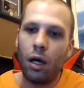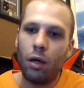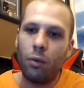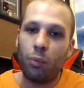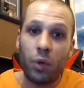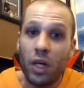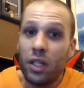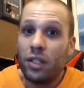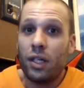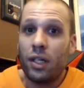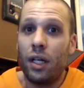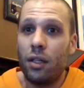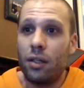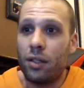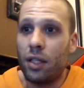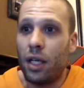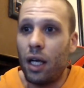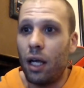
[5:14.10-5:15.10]

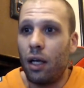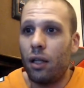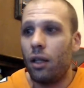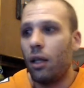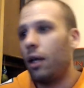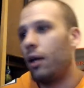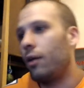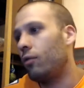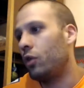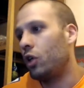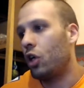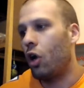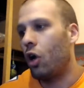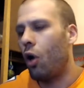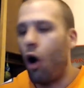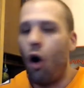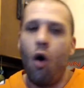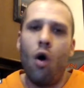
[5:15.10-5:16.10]
president saying that, you
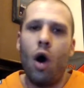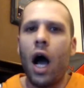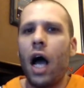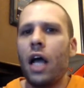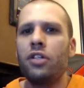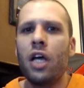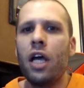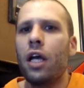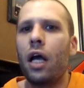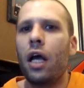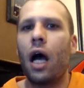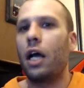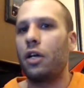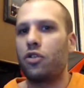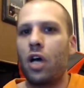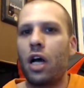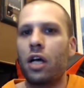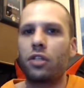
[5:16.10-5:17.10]
know, oh, I take
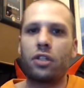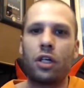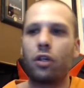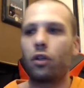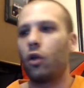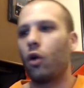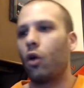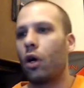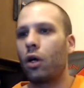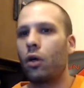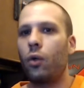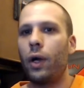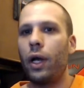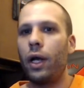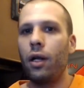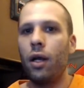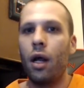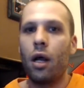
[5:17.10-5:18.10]

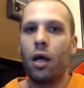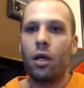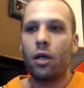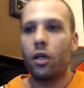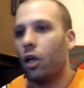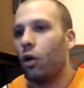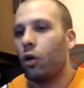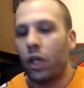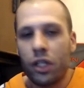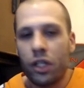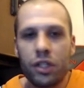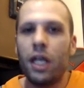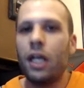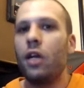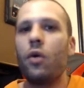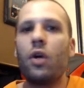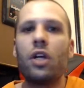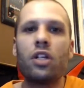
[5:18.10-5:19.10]
hydroxychloroquine, you know,
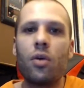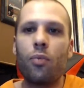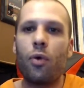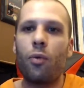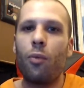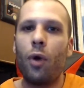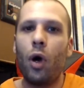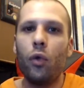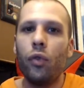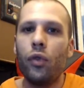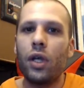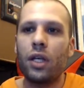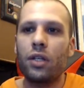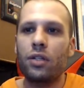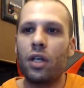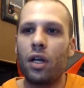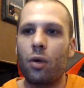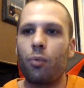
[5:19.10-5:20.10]
continuing to promote
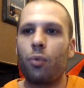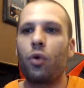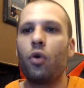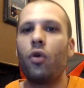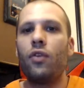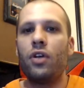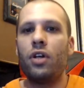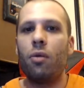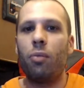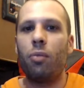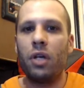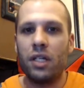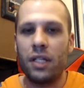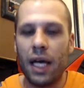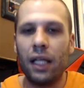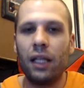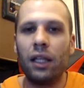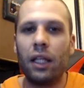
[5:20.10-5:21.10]
things that are proven to be
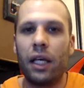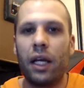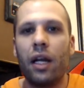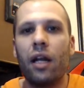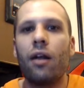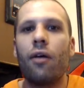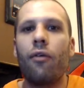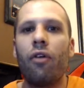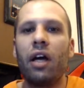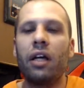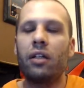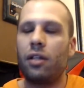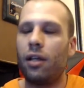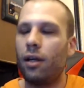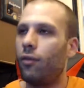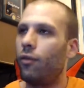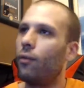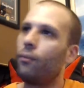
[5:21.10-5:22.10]
deadly and
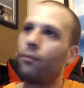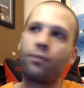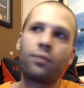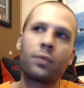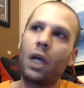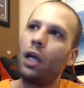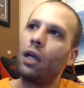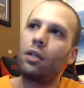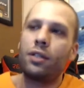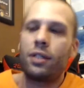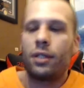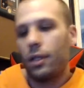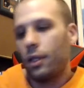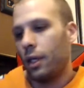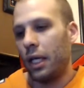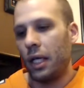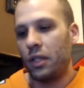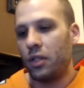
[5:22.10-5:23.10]
ineffective. It's
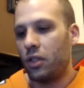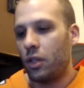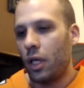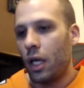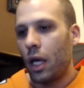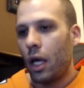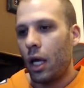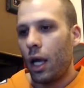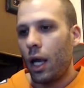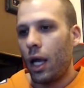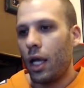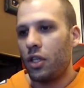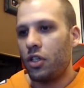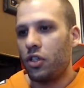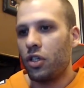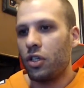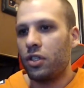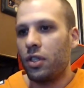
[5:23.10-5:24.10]

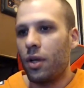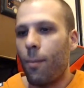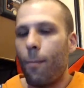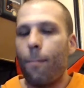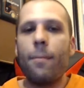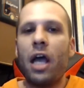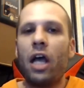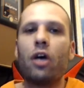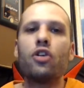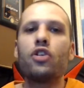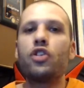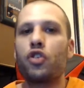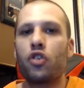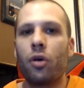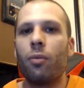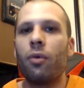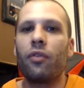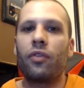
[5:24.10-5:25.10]
just a
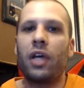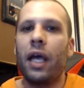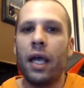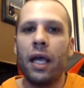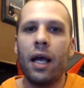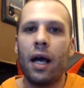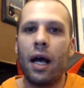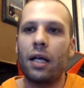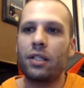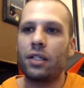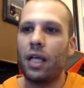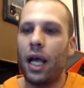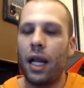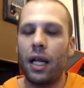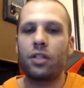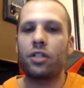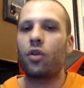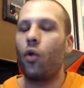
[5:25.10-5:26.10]
maelstrom of chaos,
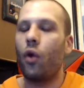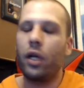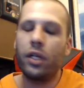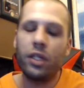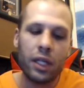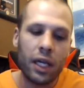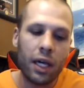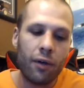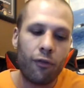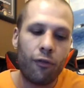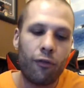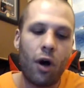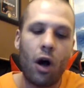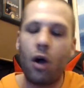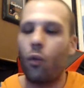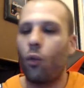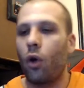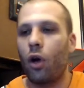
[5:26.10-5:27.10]
and it's going to get
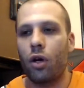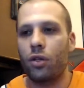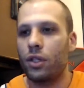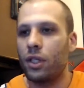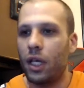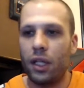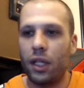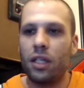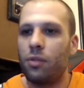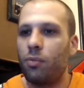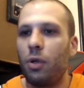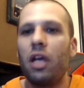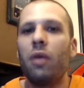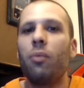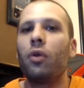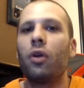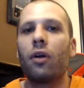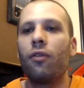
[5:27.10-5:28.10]
far worse, and these
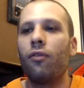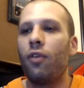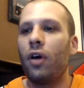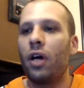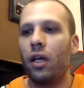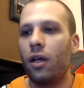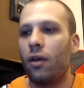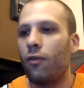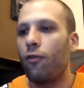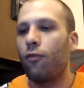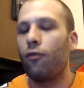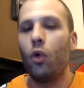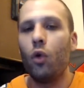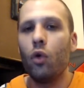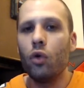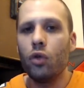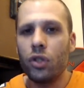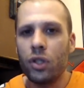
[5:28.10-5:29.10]
people are fucking
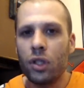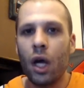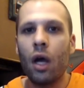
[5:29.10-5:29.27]
fools